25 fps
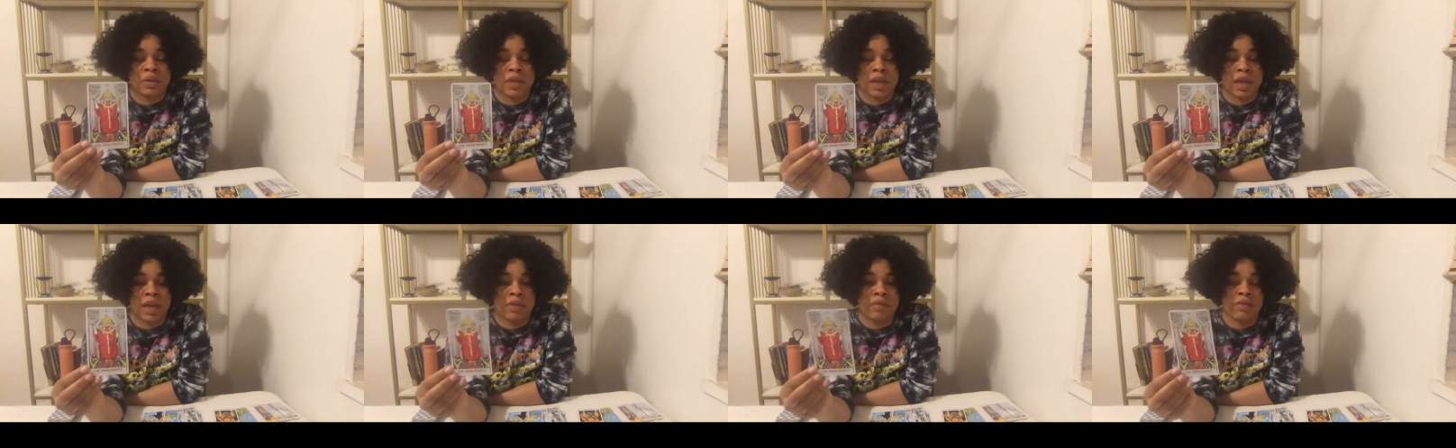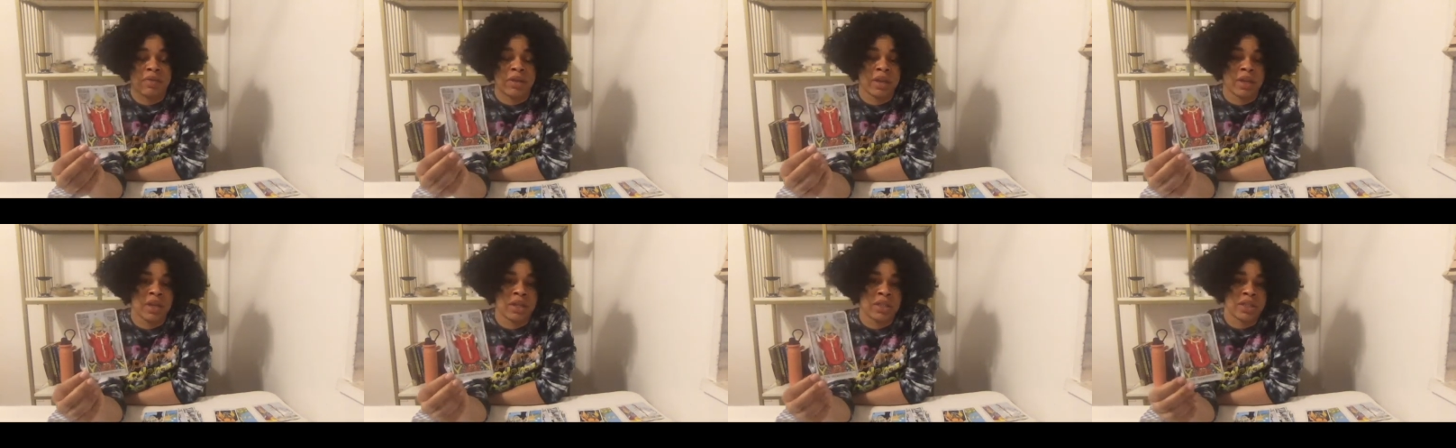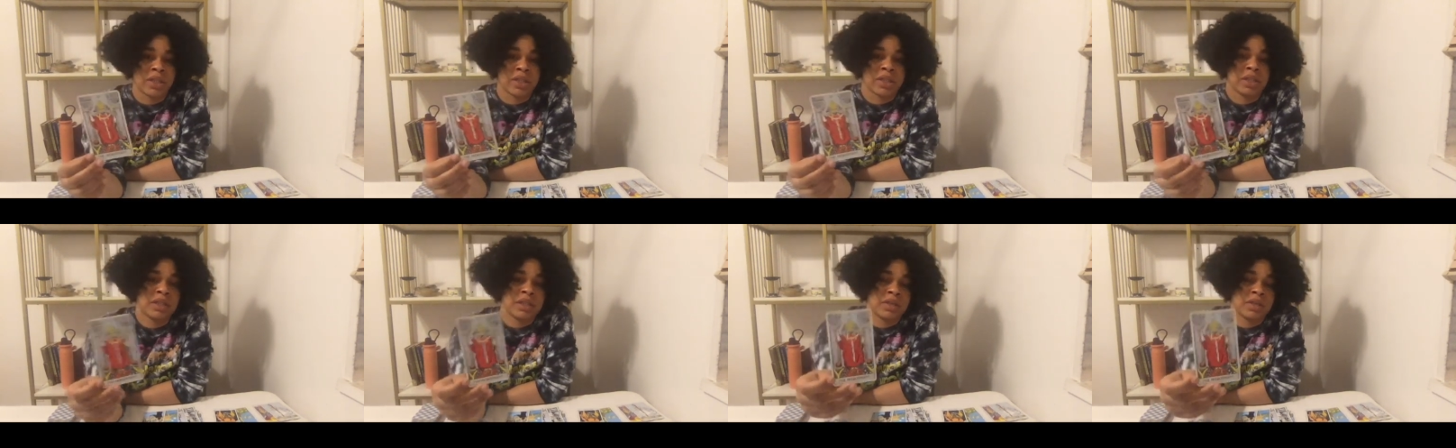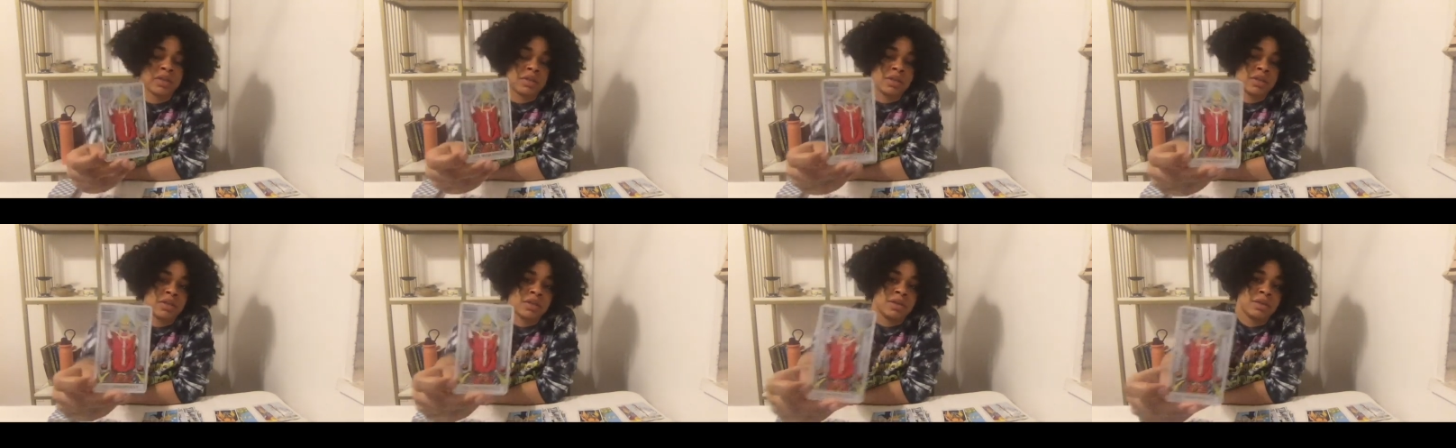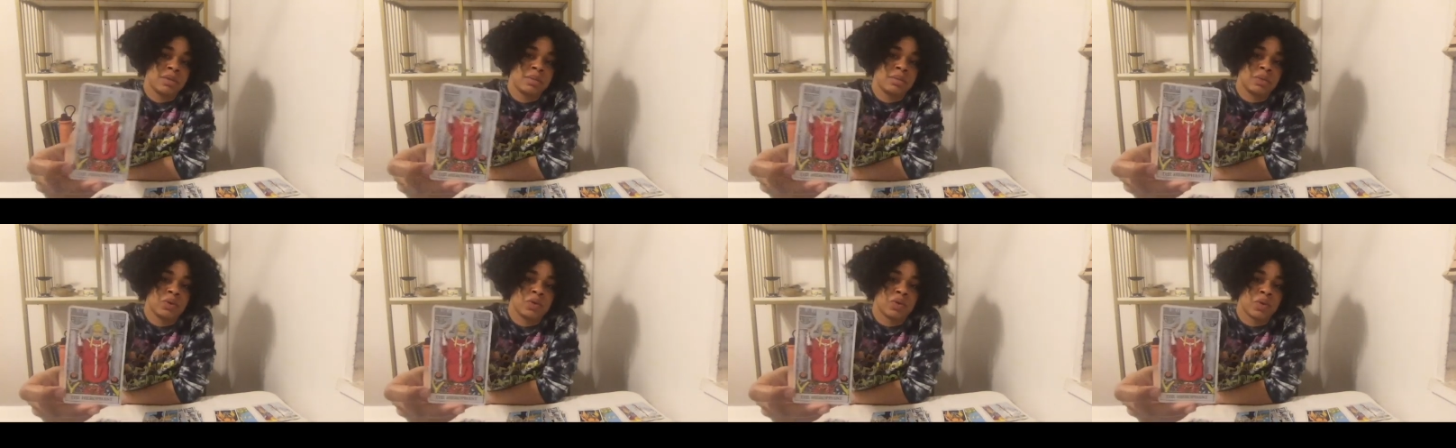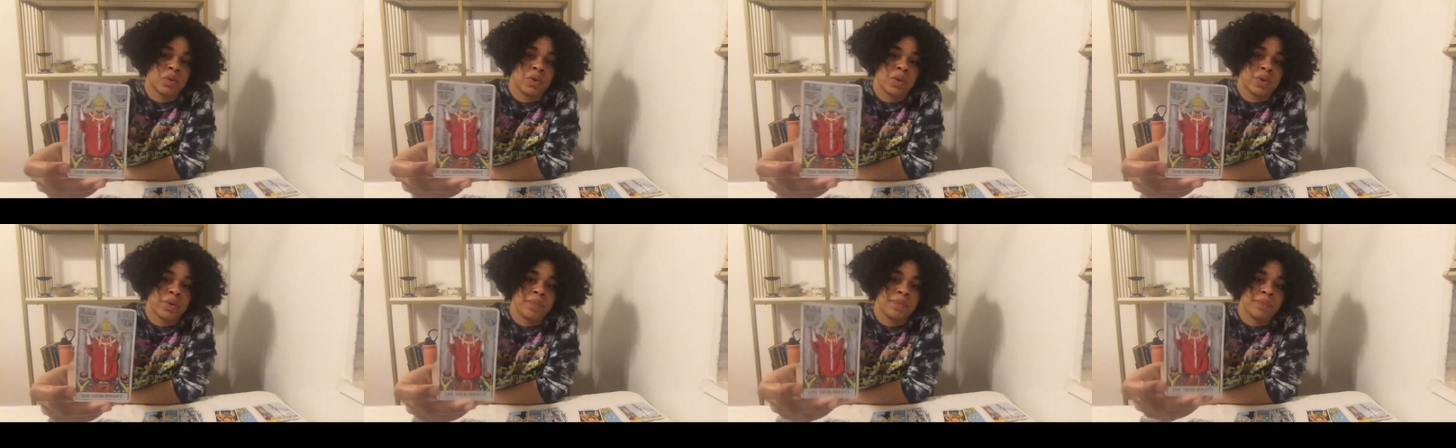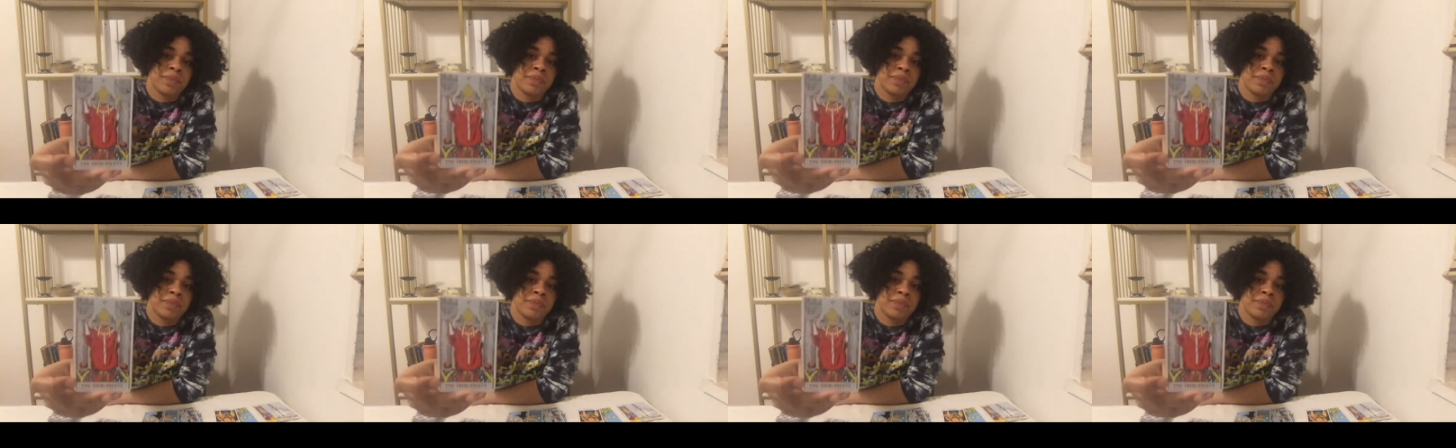and religious systems, or